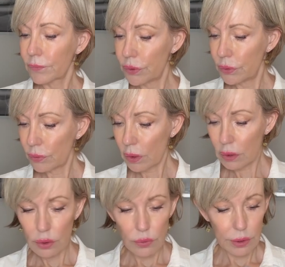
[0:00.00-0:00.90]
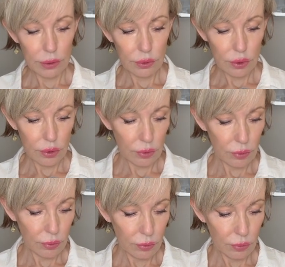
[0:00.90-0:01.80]
you are going
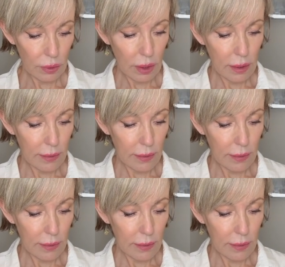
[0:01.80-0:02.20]
to